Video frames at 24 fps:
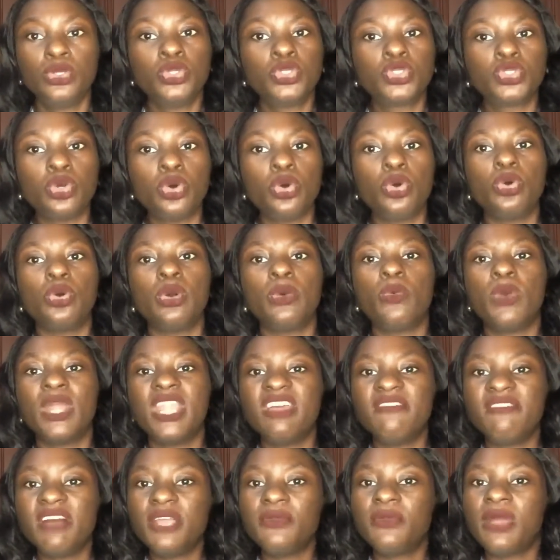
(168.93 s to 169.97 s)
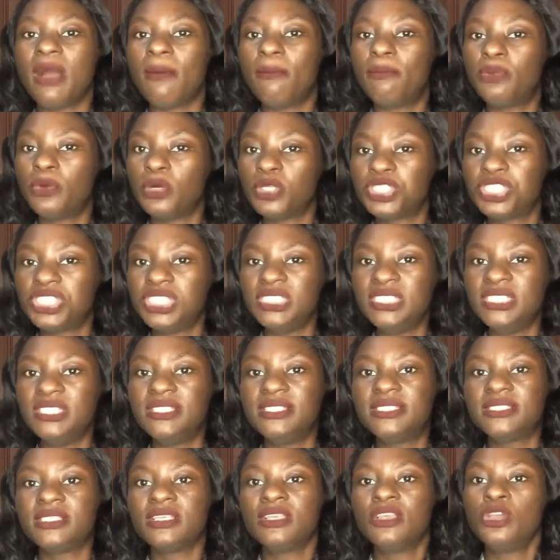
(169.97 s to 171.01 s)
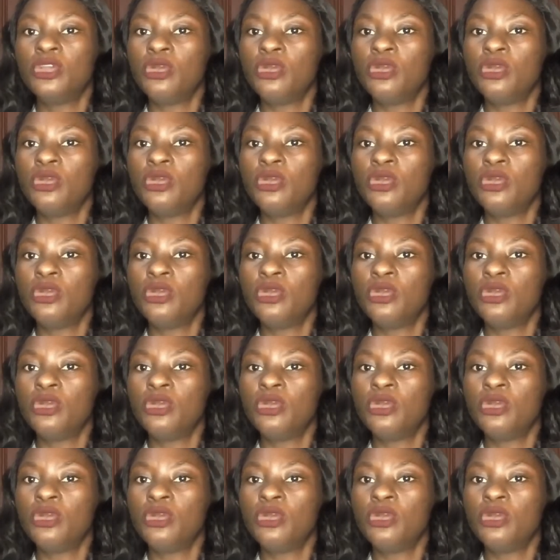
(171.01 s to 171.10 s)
So whenever you are brushing it,